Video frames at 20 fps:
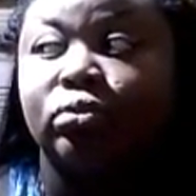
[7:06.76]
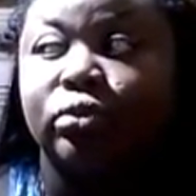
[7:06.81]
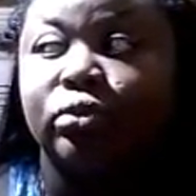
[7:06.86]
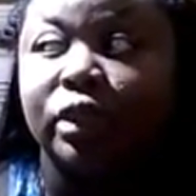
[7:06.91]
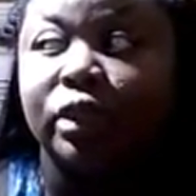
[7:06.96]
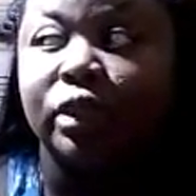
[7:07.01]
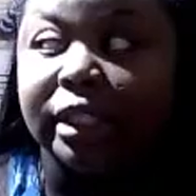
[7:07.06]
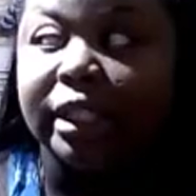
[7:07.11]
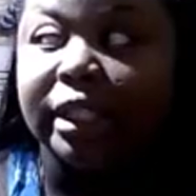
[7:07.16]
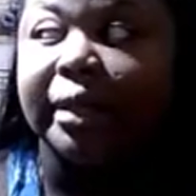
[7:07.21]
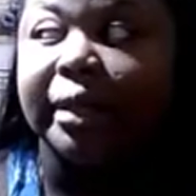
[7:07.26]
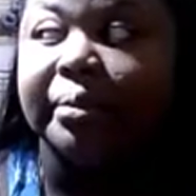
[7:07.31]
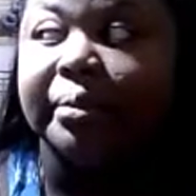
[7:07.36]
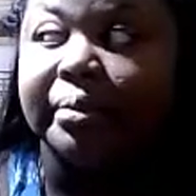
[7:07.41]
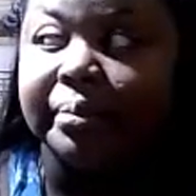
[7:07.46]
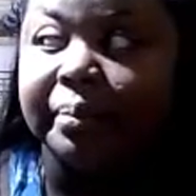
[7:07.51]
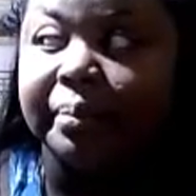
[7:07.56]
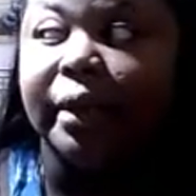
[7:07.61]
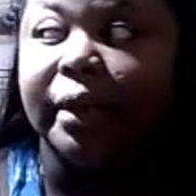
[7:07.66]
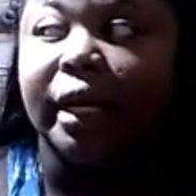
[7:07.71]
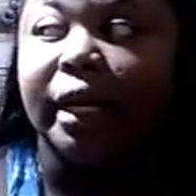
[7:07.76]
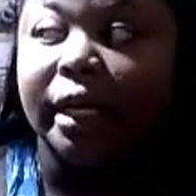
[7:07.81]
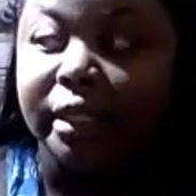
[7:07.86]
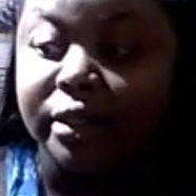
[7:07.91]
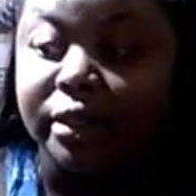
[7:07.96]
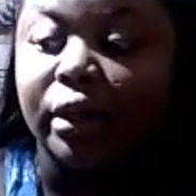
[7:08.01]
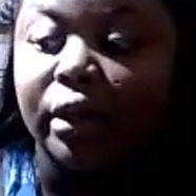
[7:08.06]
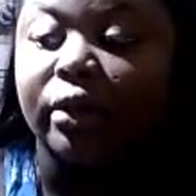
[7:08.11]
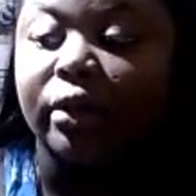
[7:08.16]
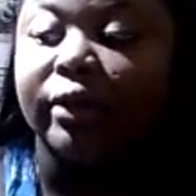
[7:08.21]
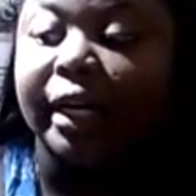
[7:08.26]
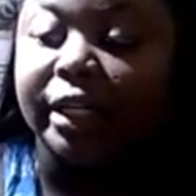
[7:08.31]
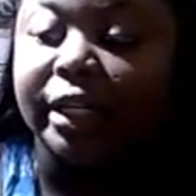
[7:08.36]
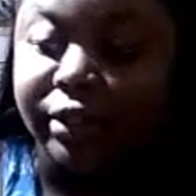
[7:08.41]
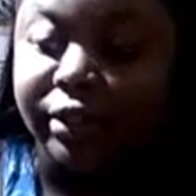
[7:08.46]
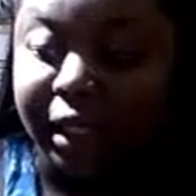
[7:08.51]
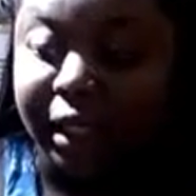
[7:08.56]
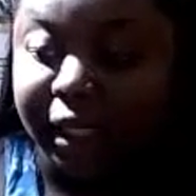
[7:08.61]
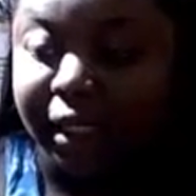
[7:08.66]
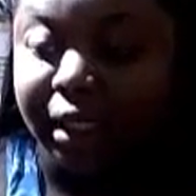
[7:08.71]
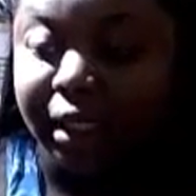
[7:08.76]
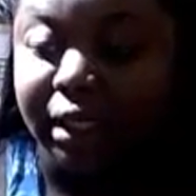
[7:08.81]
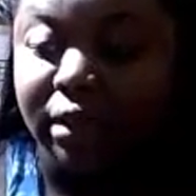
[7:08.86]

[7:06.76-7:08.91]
just keep us on the right track.